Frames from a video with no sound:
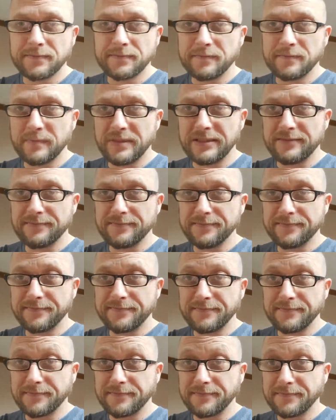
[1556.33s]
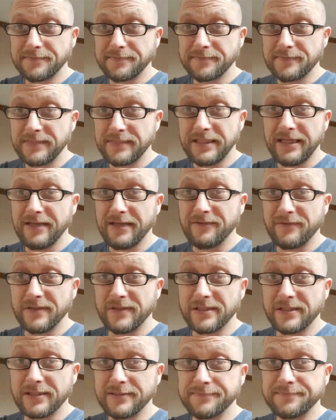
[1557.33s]
but it ain't
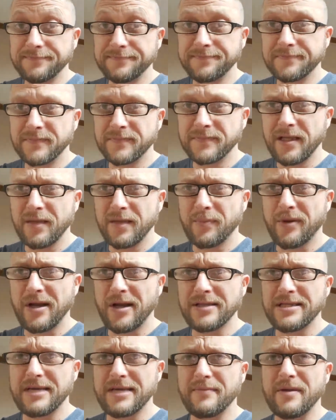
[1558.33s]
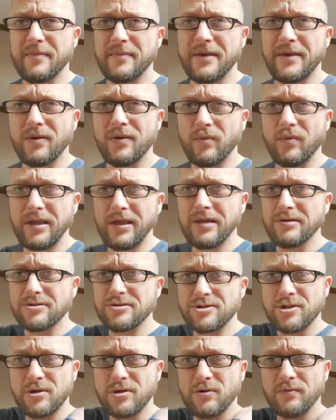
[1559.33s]
fun. It'll probably take me about a week or
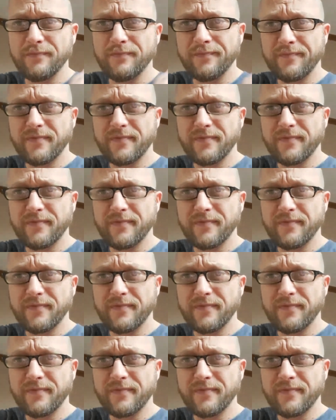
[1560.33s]
so.